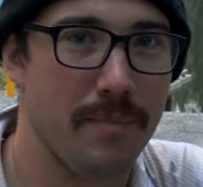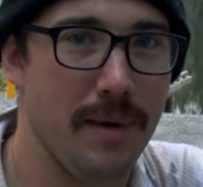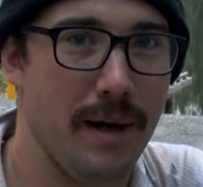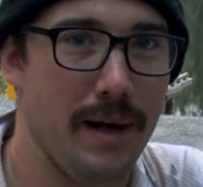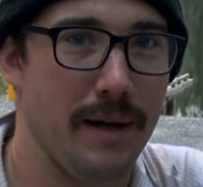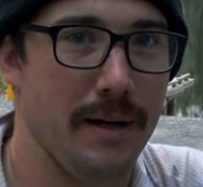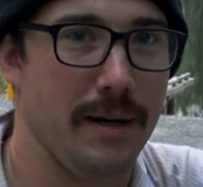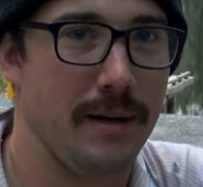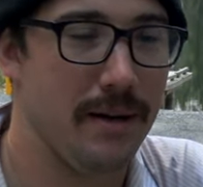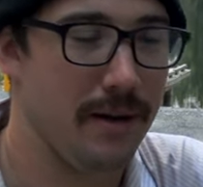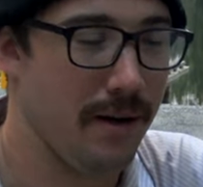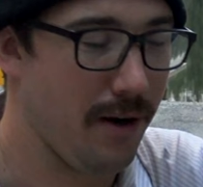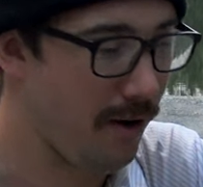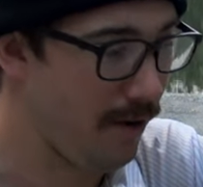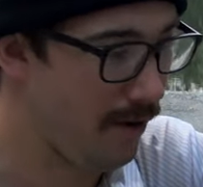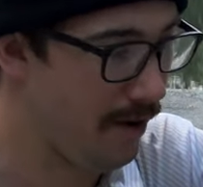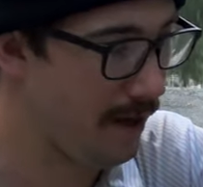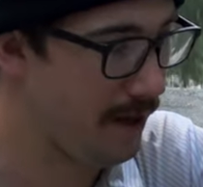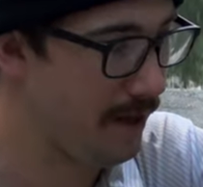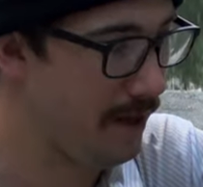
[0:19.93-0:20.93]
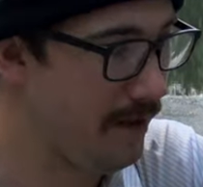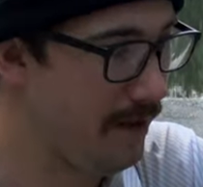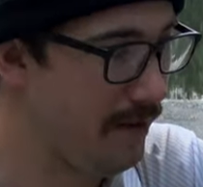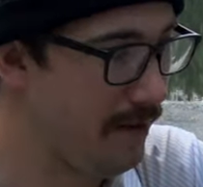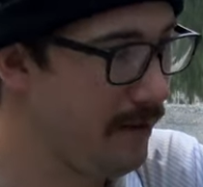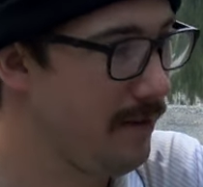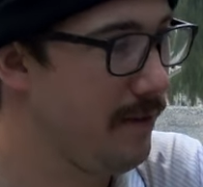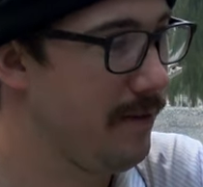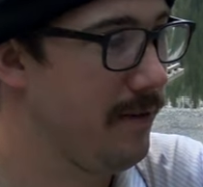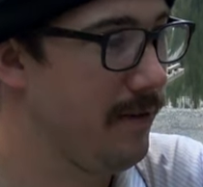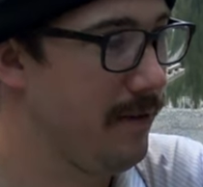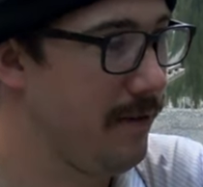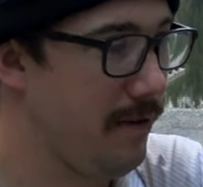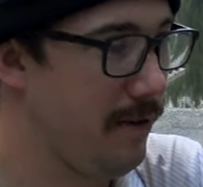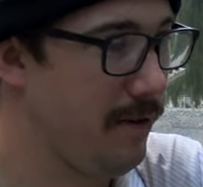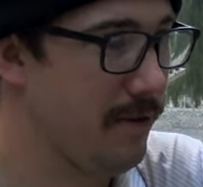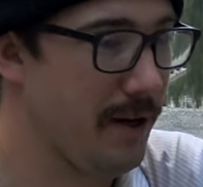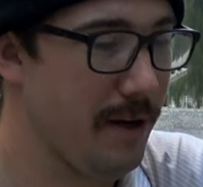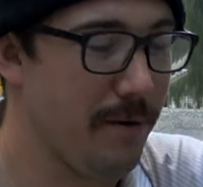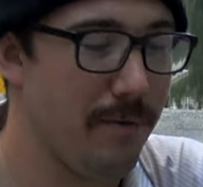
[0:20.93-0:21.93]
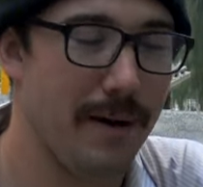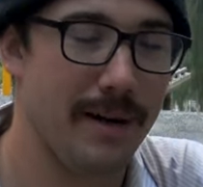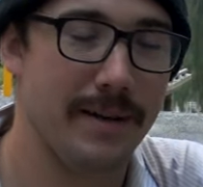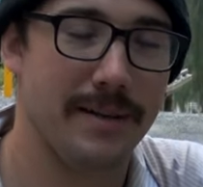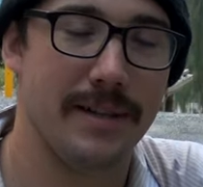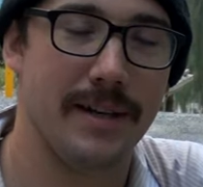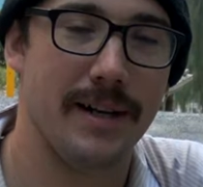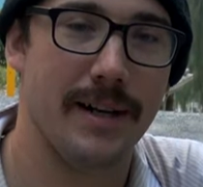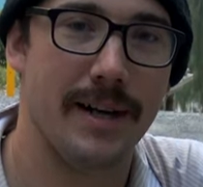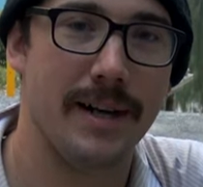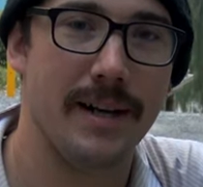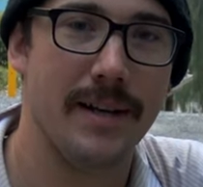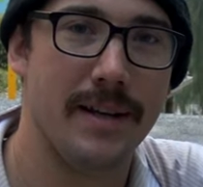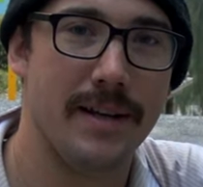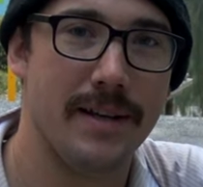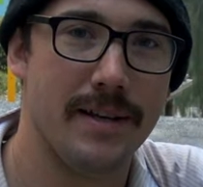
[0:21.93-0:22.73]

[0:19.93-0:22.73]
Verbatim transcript: but I reckon I'll get one today.